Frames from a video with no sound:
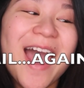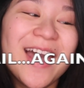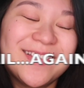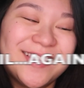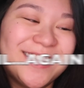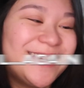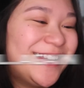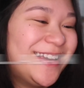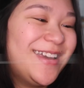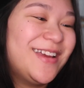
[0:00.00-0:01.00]

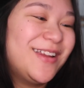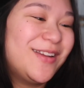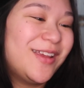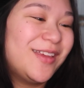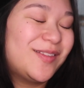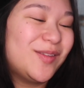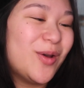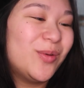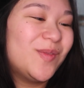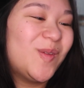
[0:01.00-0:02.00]
acid is
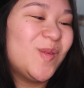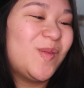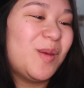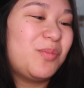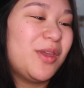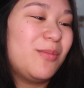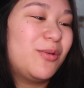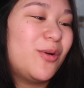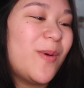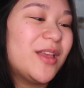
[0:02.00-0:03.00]
known to deeply
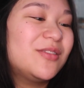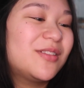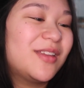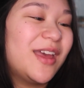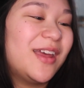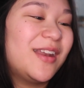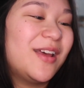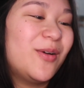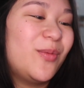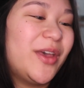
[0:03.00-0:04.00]
quench skin
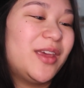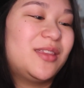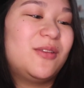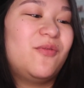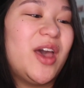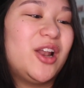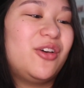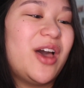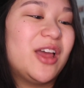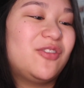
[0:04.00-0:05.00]
with
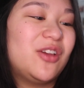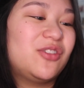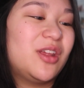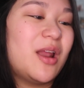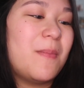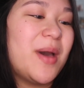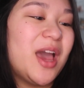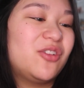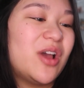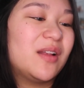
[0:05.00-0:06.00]
vital hydration by
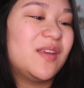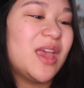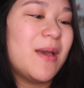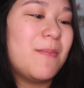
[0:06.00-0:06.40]
attracting